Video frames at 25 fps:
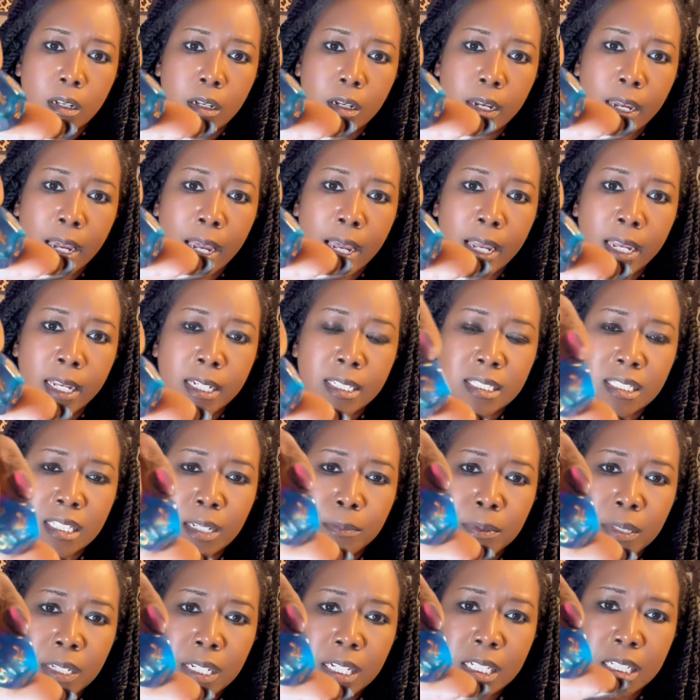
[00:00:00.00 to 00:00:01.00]
Okay,
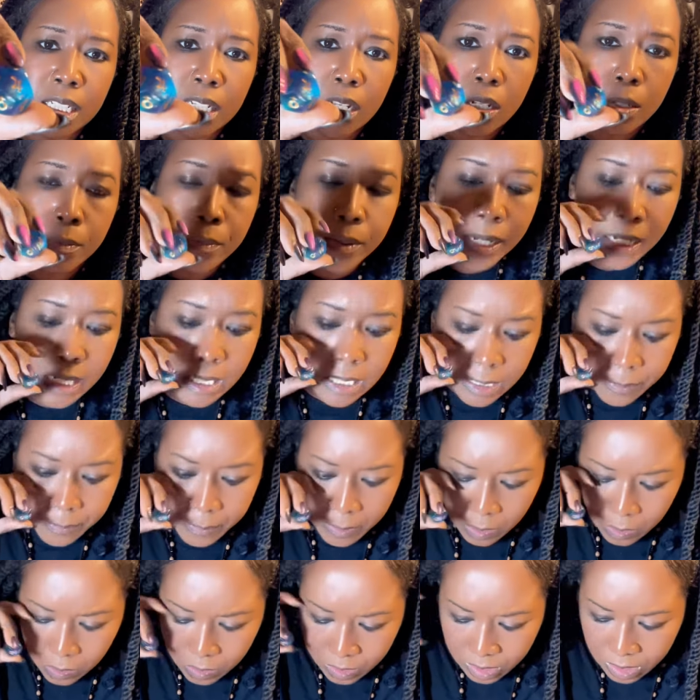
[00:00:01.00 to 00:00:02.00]
something that's going to be
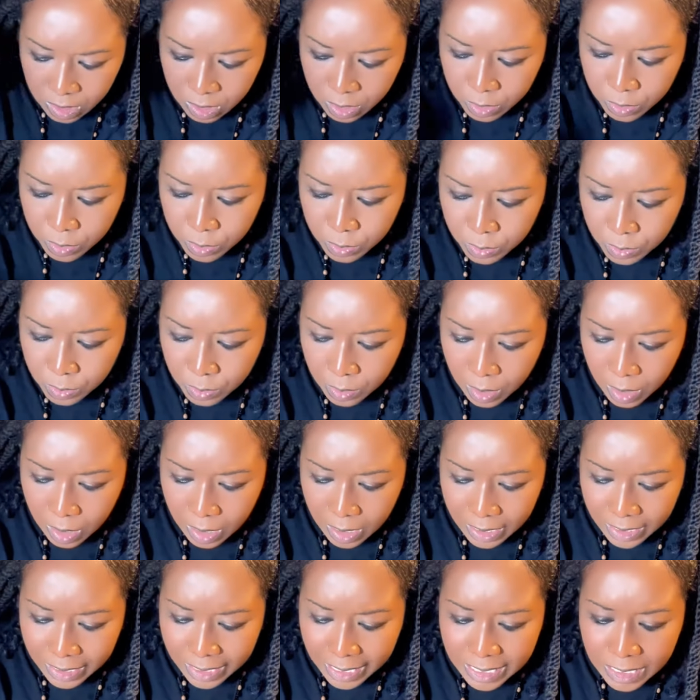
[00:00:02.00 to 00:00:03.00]
exposed to you
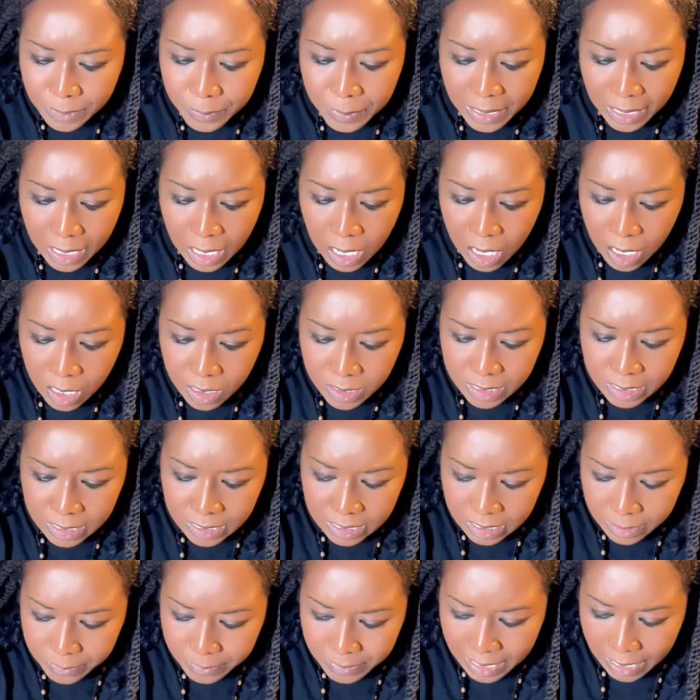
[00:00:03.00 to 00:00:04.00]
that's been causing
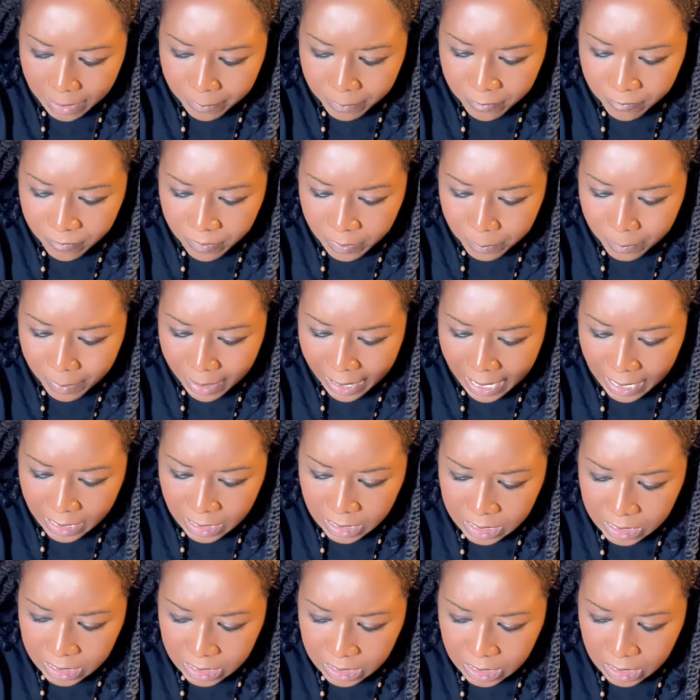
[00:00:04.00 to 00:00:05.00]
some type of
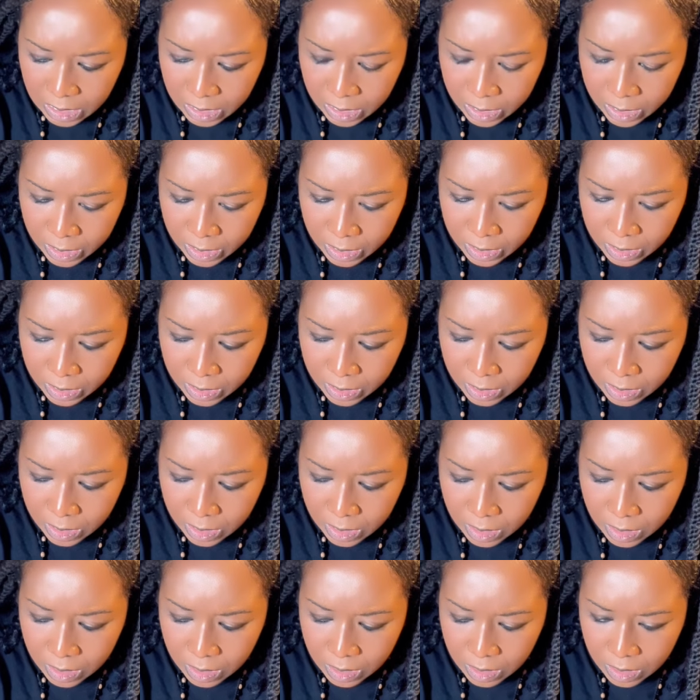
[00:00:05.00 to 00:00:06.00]
imbalance here.
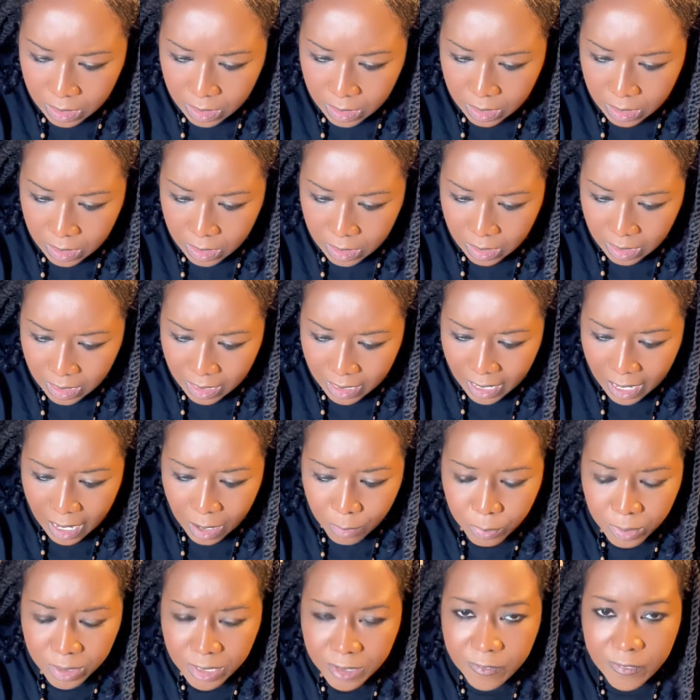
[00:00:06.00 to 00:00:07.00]
I
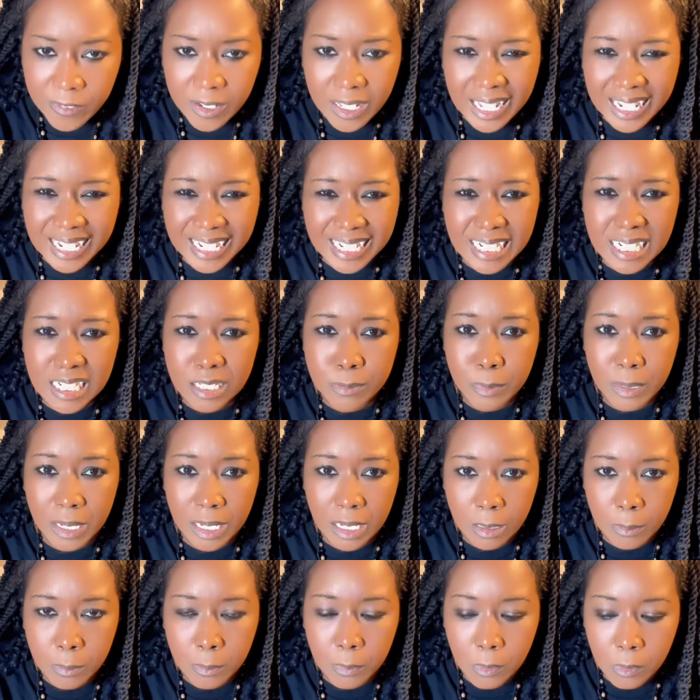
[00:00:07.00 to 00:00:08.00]
really feel like it's
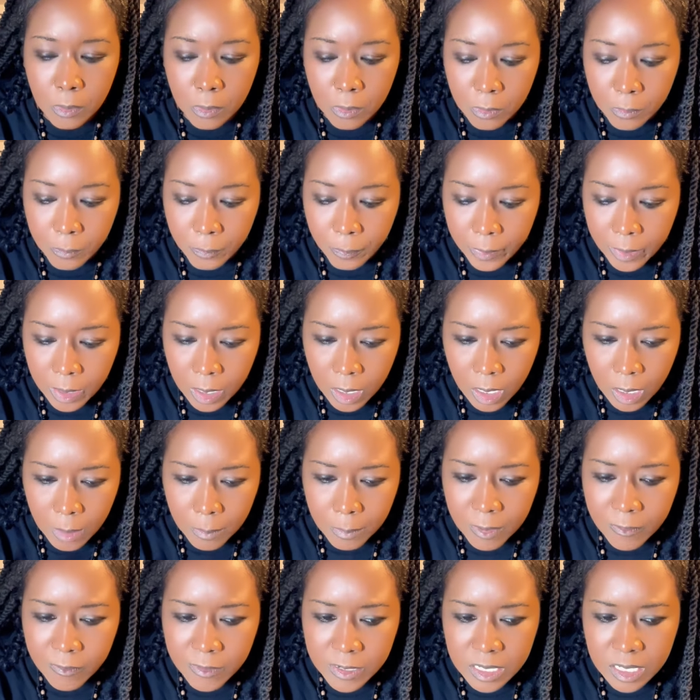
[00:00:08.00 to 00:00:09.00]
people,
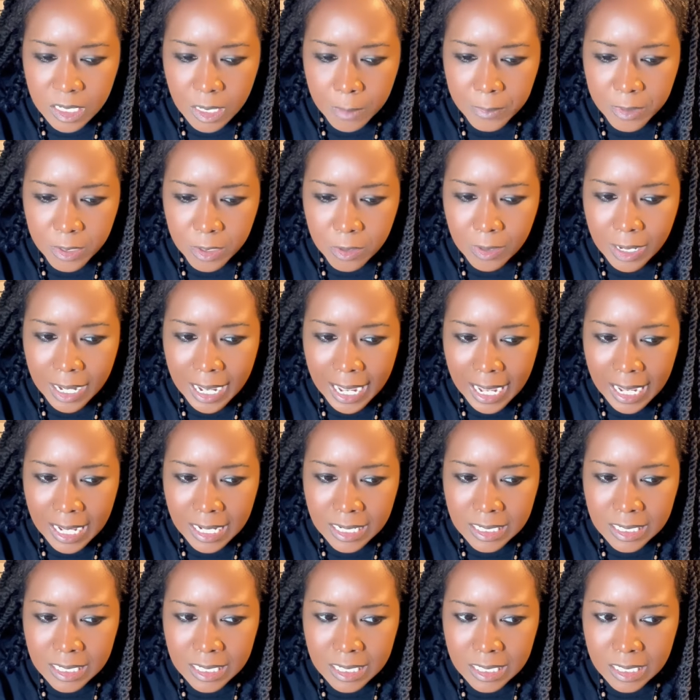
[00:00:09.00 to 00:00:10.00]
but for some of you
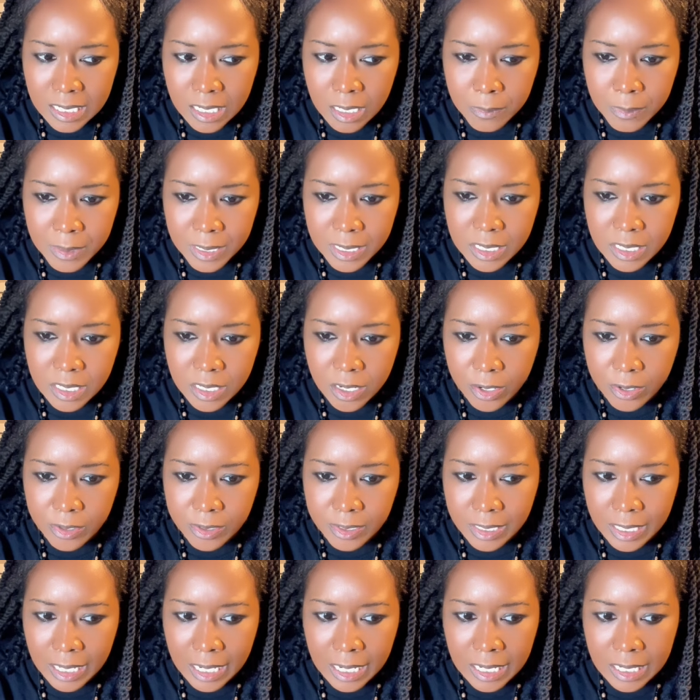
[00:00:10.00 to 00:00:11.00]
guys, this could be certain
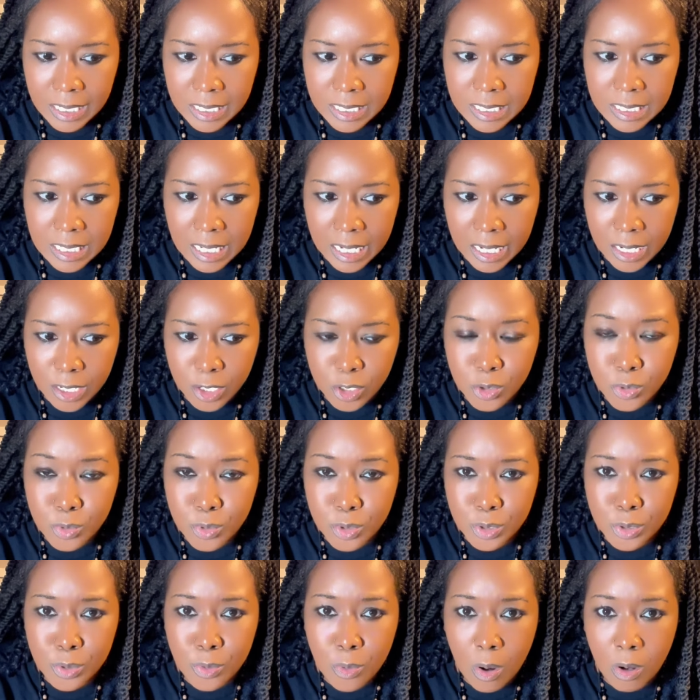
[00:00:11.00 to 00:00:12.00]
things that you
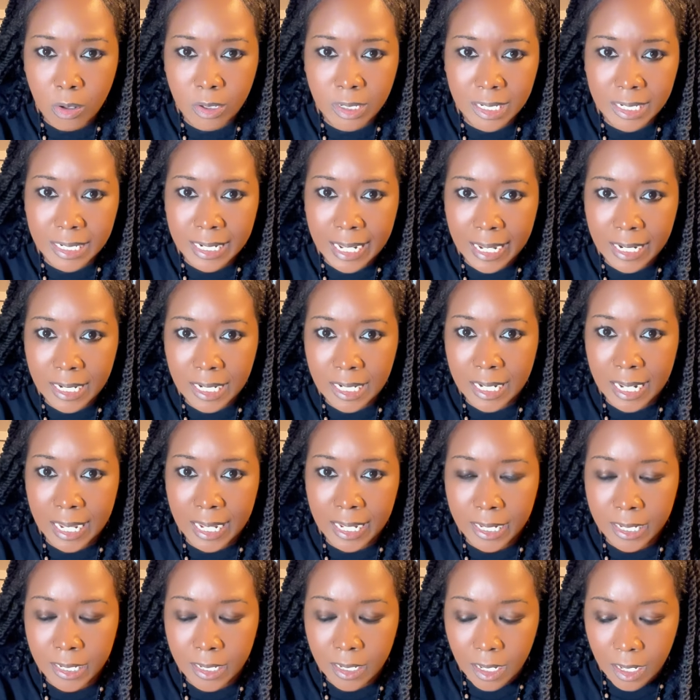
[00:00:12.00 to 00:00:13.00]
do on a
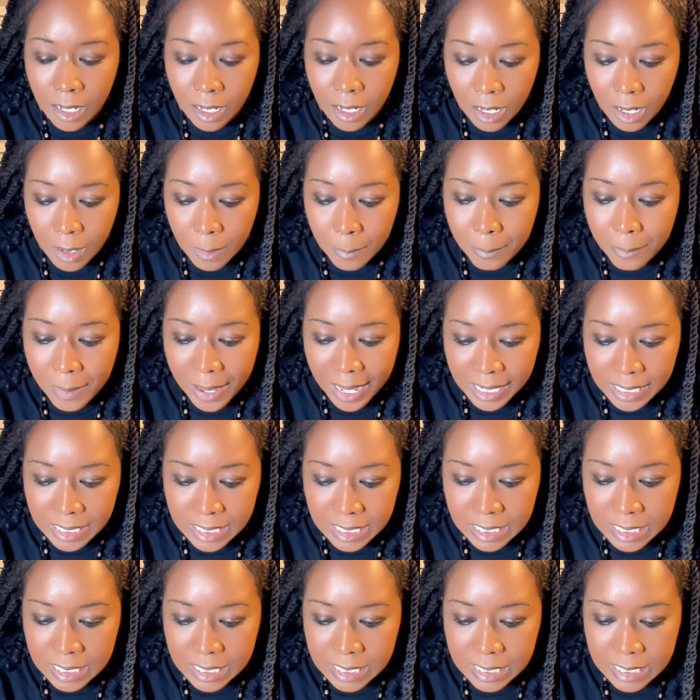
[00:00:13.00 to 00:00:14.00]
day-to-day
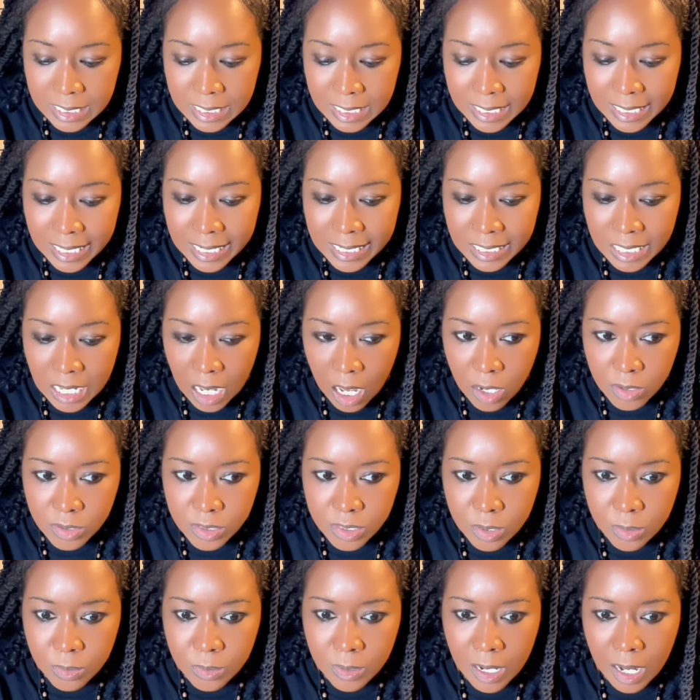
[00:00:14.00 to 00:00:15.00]
basis that's
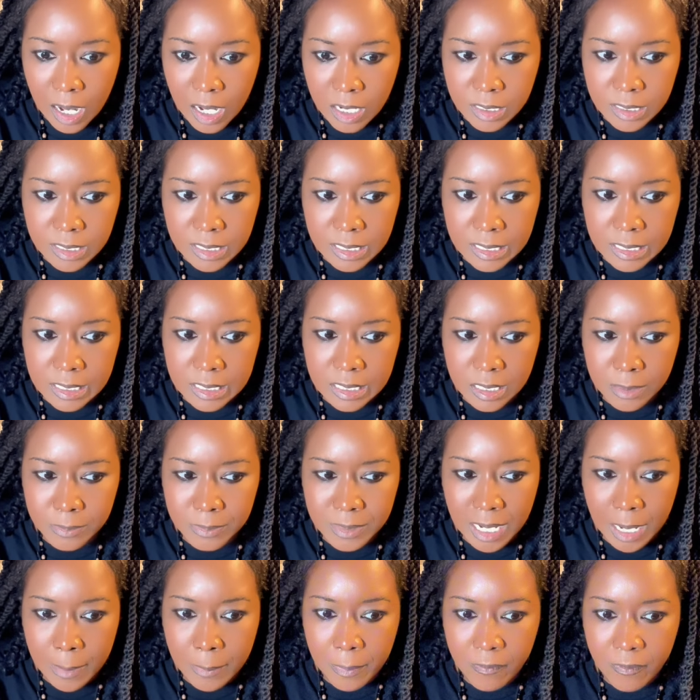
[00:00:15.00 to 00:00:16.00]
also causing some
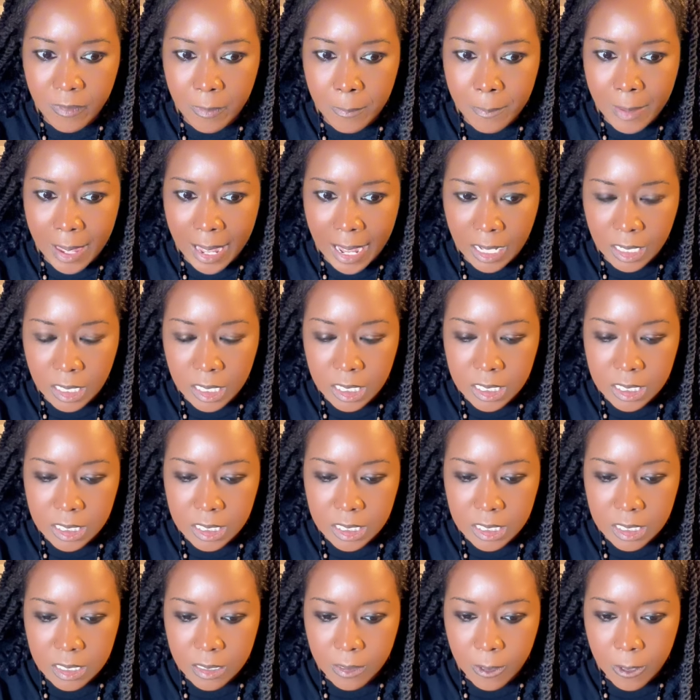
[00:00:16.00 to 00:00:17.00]
type of imbalance.